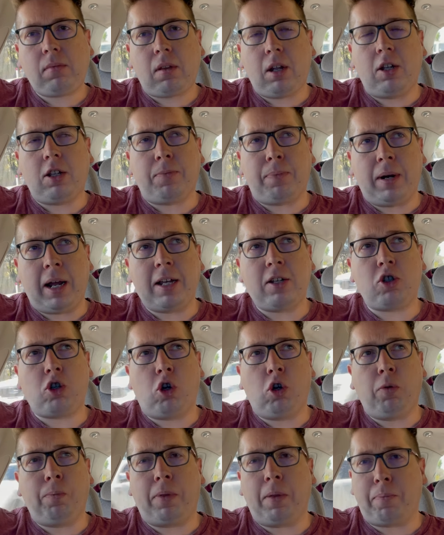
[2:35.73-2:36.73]
the place
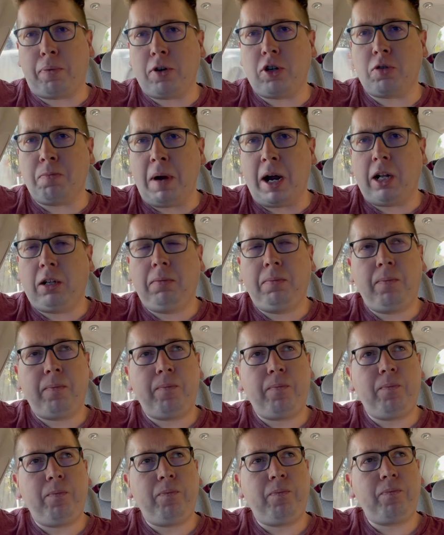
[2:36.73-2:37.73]
called the Bridge Mall,
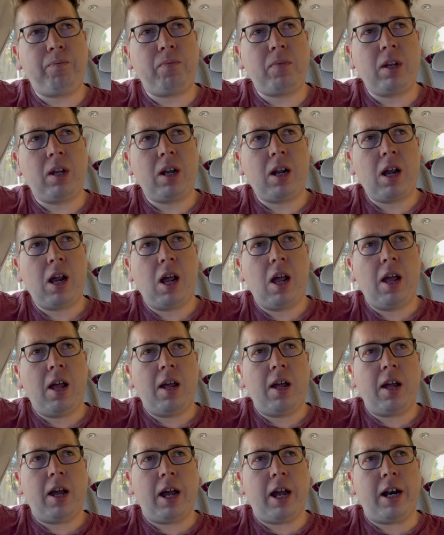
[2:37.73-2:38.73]

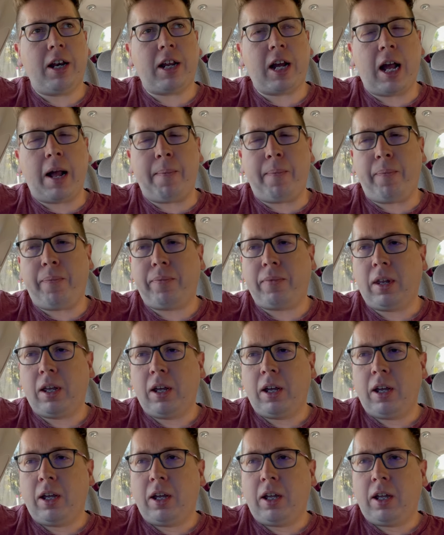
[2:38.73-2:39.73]
and
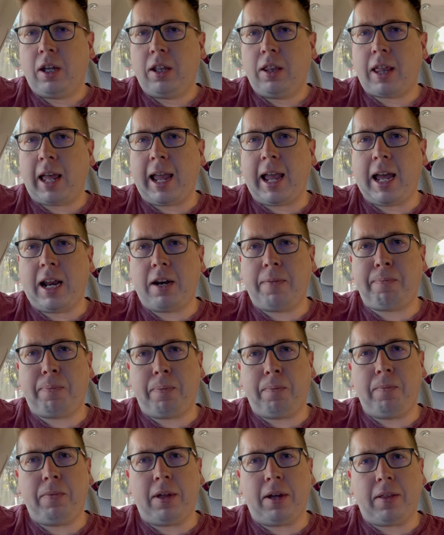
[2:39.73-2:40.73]
they had a
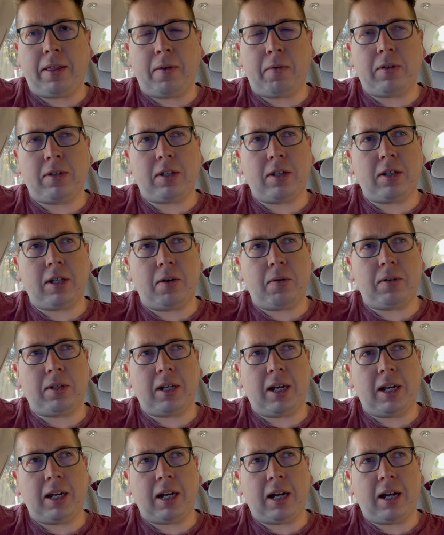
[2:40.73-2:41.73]
there was
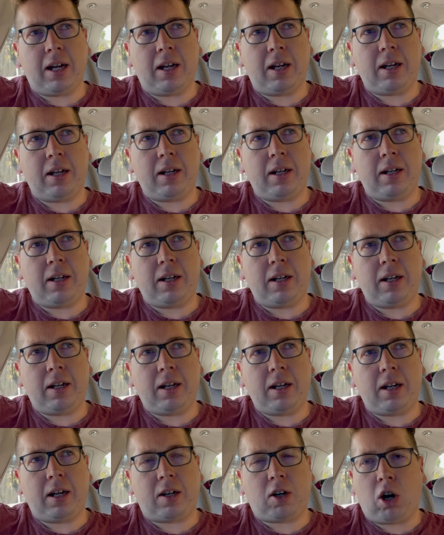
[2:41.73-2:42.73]
a
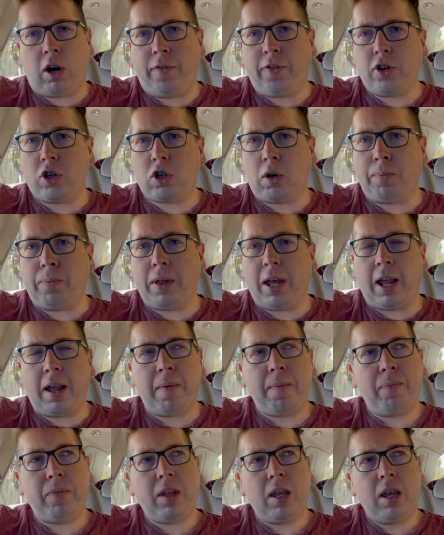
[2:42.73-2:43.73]
coffee shop there
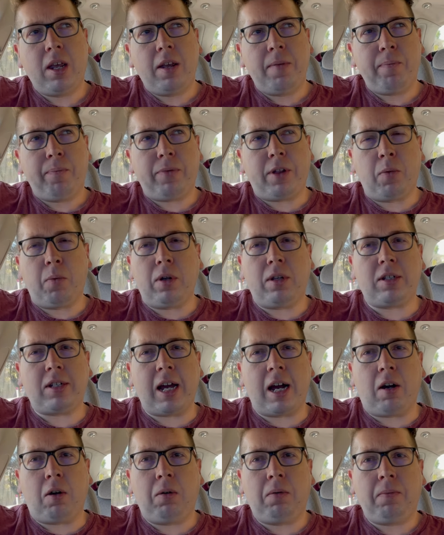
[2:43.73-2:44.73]
that would
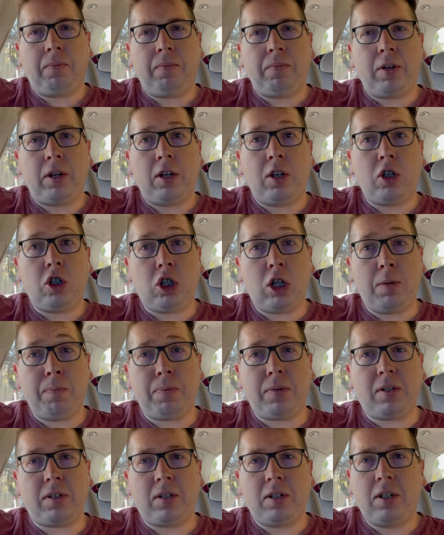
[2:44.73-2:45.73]
sell
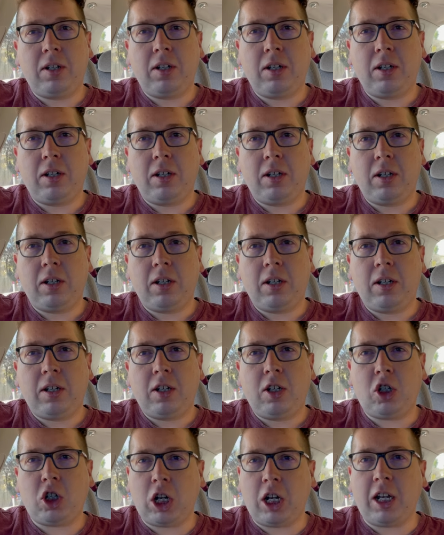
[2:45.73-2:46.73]
chips,
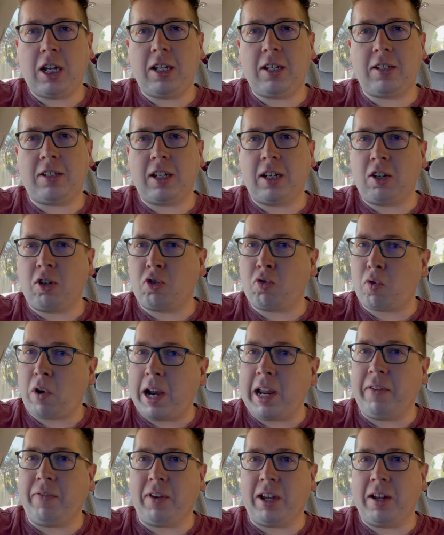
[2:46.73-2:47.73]
cheese, and
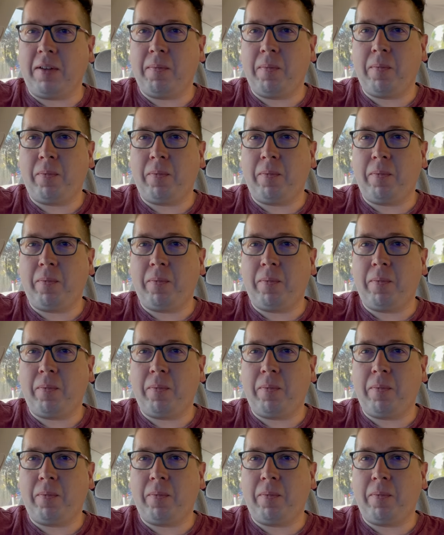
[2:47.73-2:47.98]
gravy,